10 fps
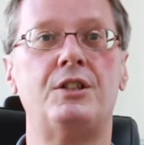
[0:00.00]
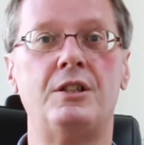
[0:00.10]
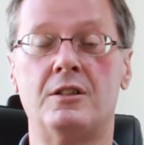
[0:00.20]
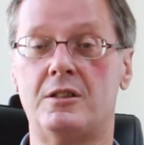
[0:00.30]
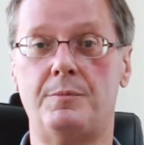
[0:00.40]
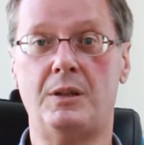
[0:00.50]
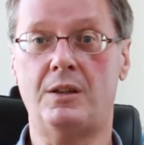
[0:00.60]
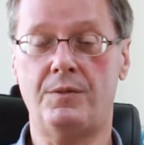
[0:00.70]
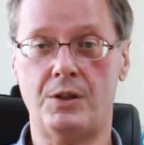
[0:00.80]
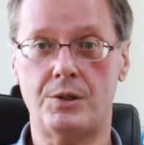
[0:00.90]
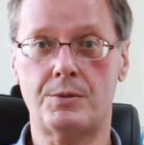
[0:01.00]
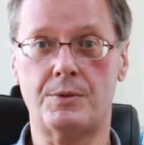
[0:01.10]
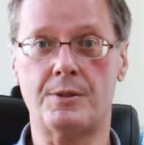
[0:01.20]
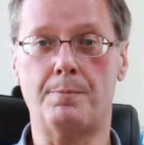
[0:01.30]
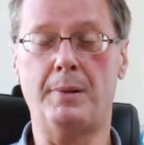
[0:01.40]
not to be confused with
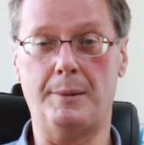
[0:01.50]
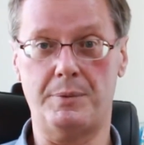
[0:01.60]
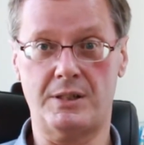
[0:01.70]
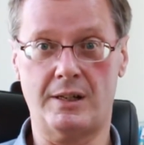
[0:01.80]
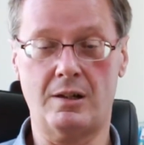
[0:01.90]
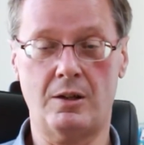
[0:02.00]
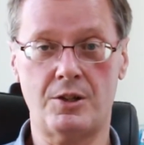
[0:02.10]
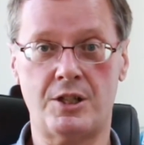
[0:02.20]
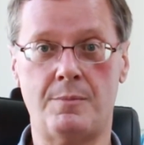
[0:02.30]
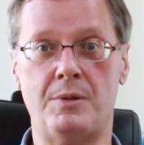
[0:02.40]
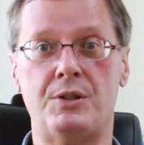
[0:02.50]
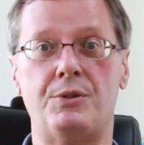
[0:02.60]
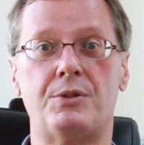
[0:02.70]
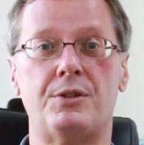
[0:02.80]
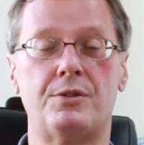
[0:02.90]
some pop psychology
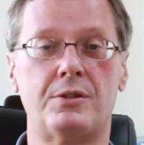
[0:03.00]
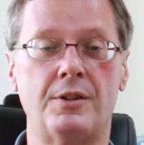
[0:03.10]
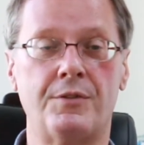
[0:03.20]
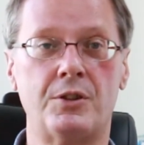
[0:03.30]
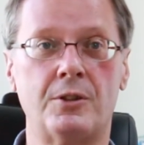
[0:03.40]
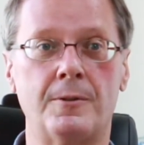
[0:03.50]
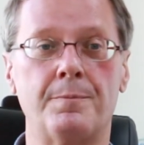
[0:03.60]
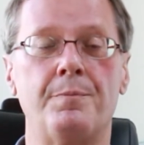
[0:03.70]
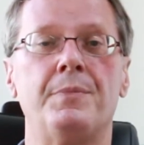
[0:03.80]
misuses of the term,